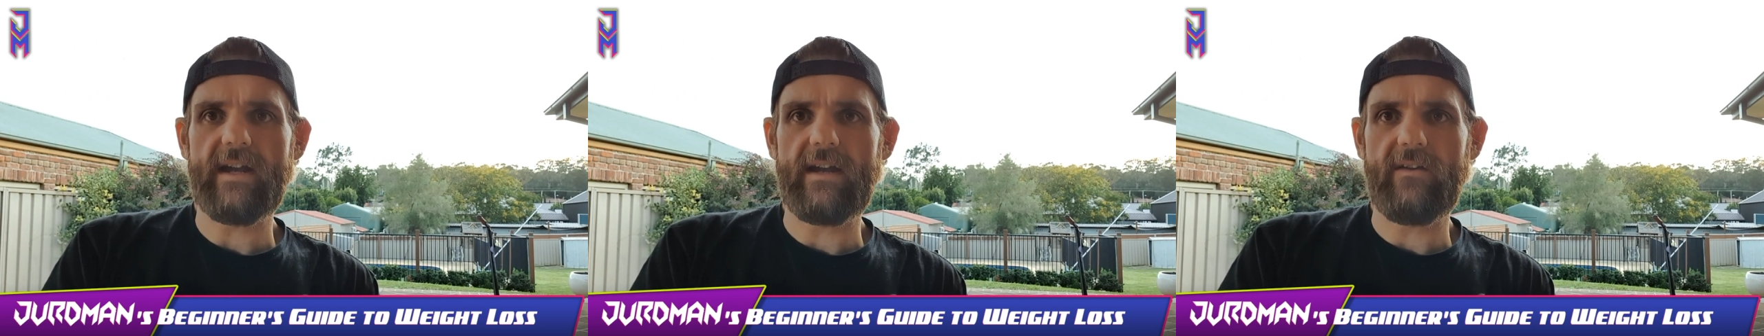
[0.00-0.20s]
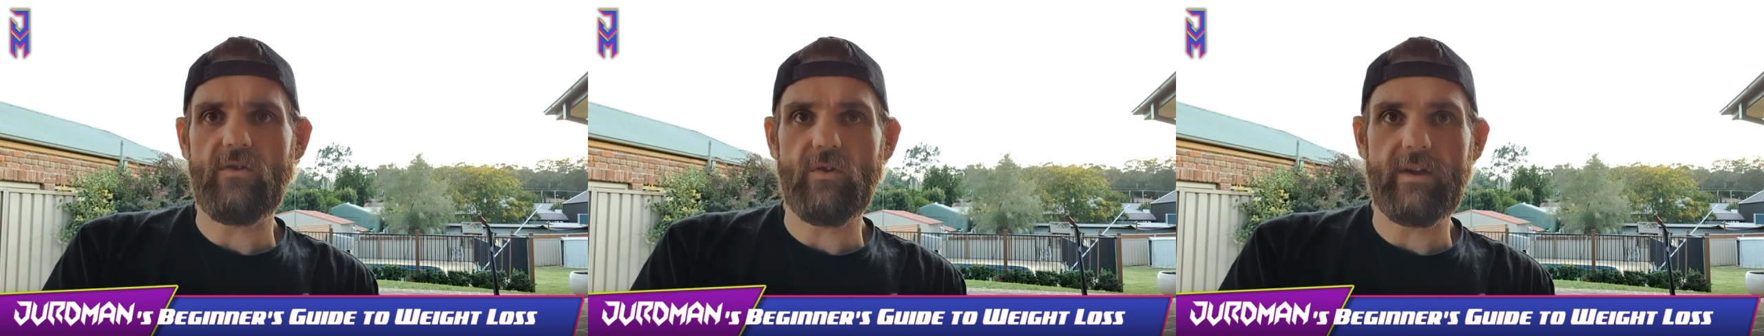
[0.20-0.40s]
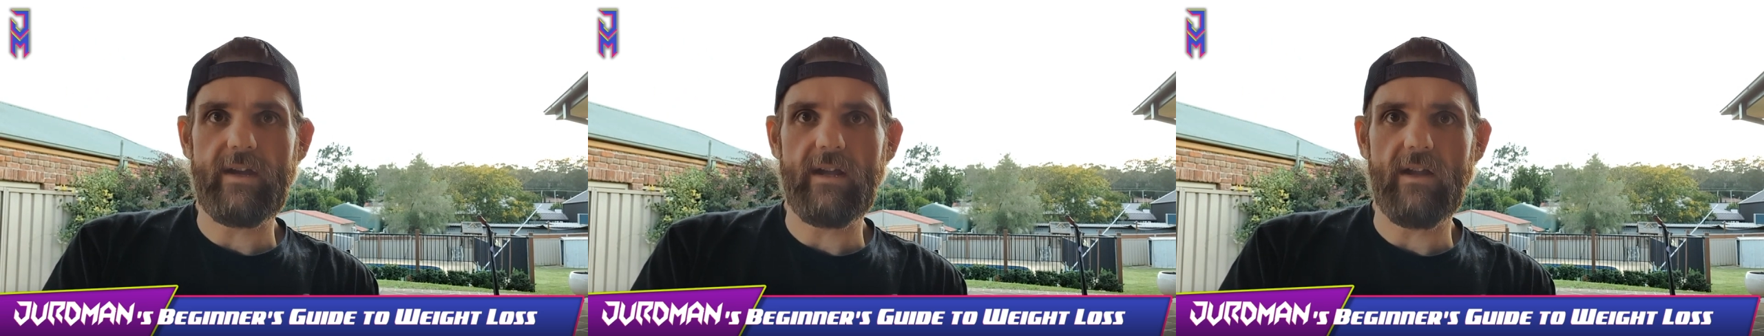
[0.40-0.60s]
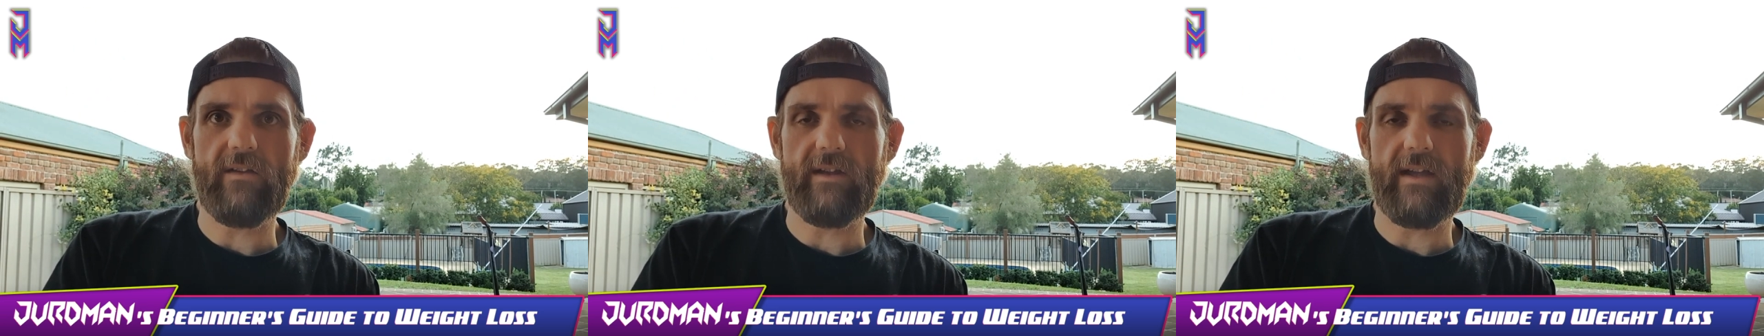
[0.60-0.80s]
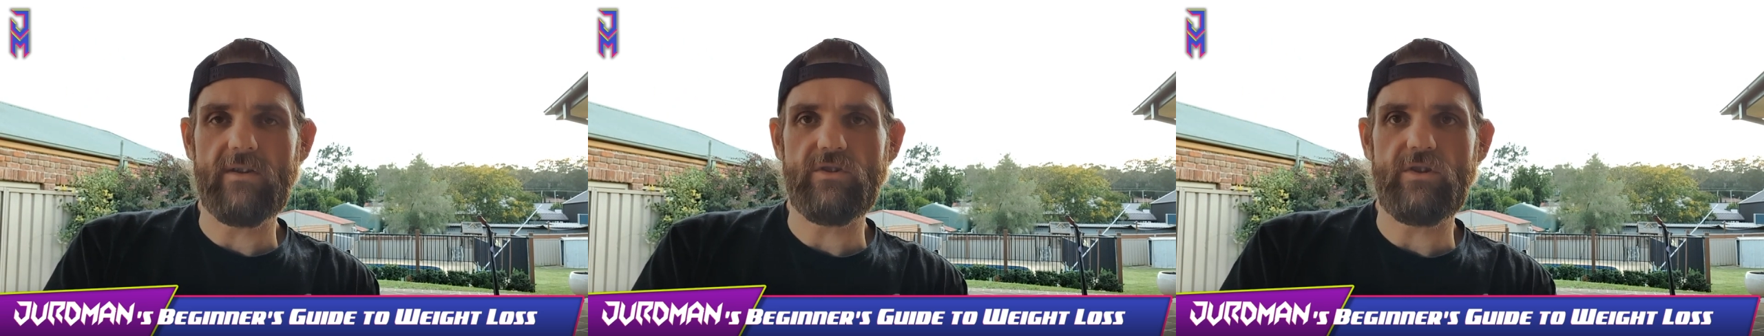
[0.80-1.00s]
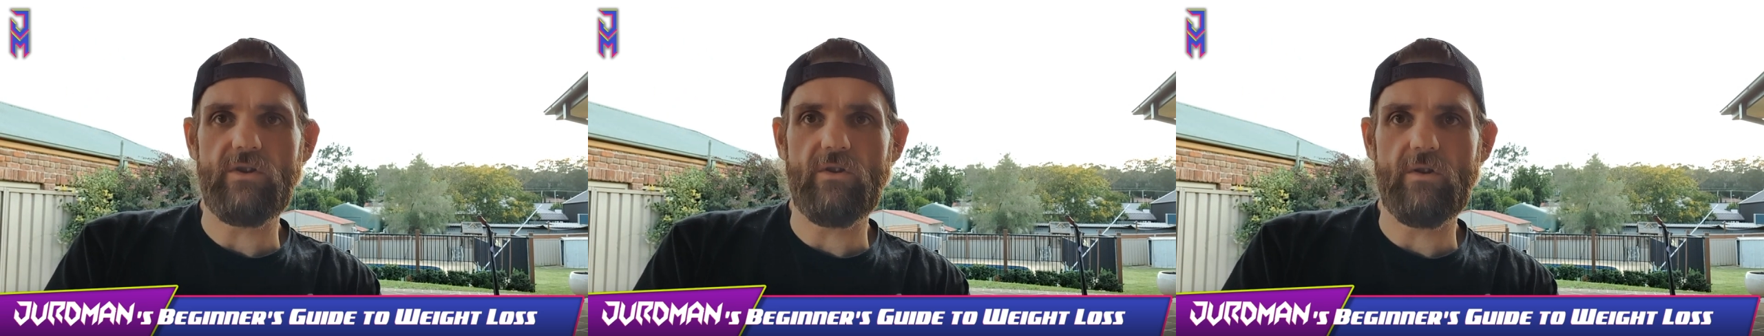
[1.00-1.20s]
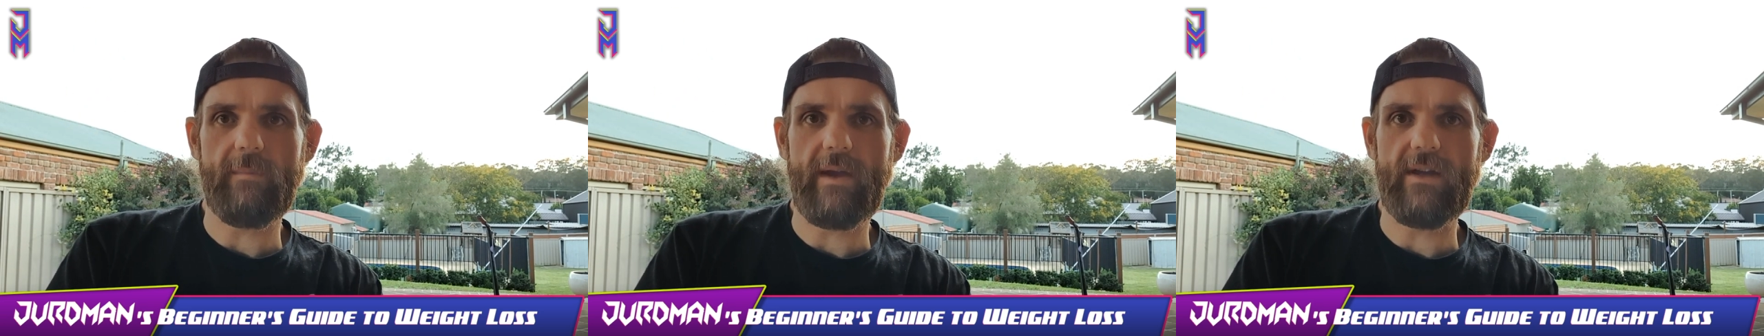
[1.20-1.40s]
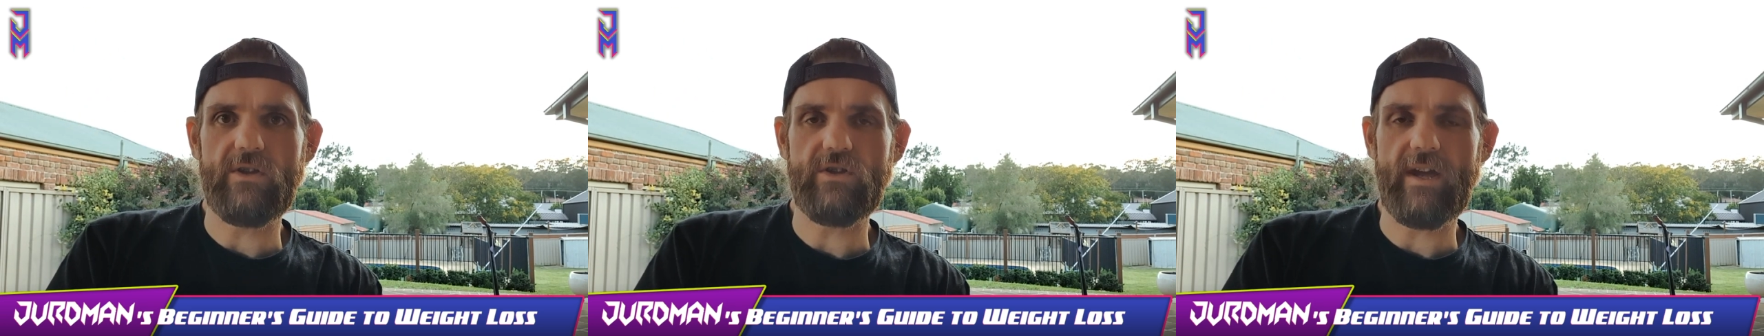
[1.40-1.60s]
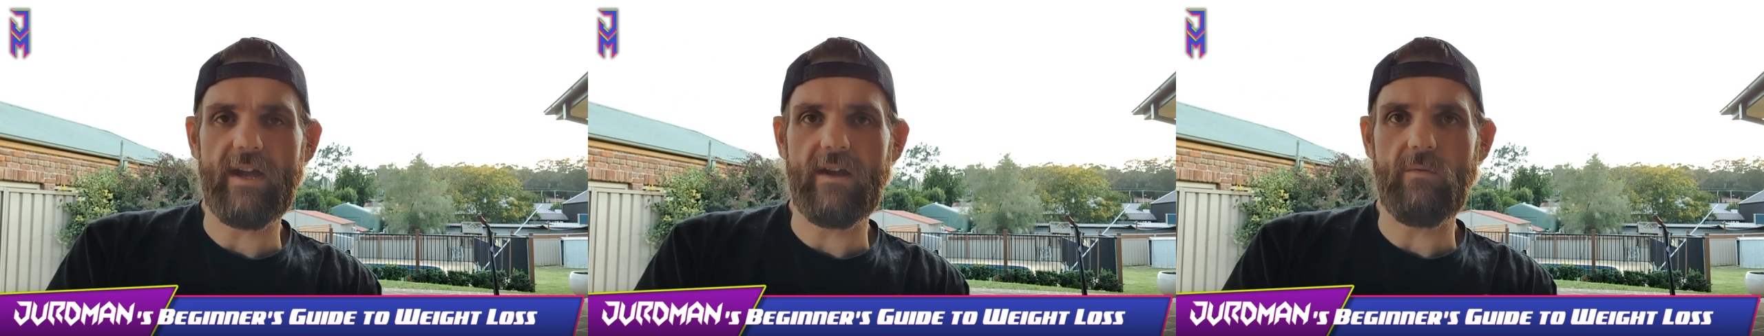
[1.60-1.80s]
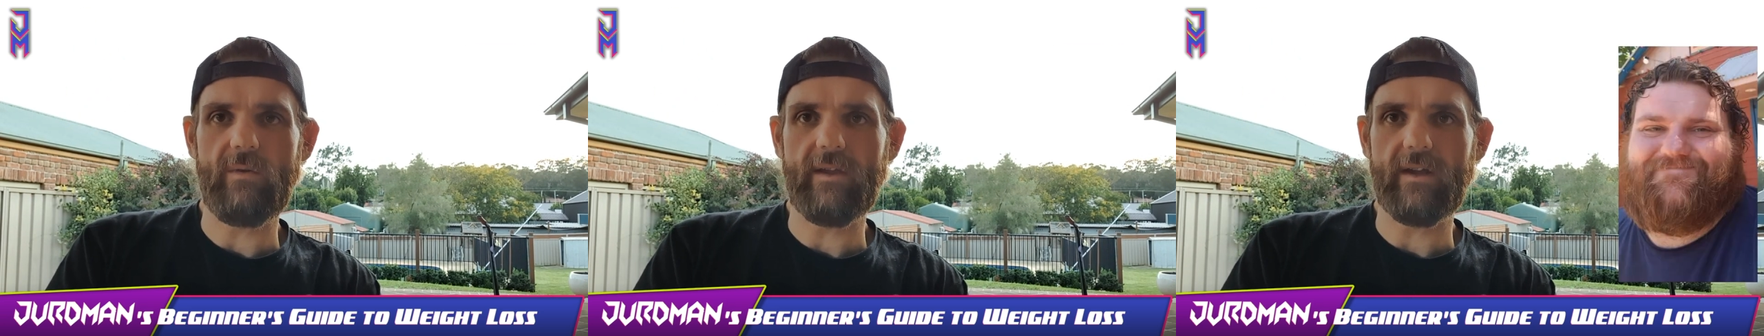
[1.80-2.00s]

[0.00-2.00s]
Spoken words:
82 kilos last year on a manshake with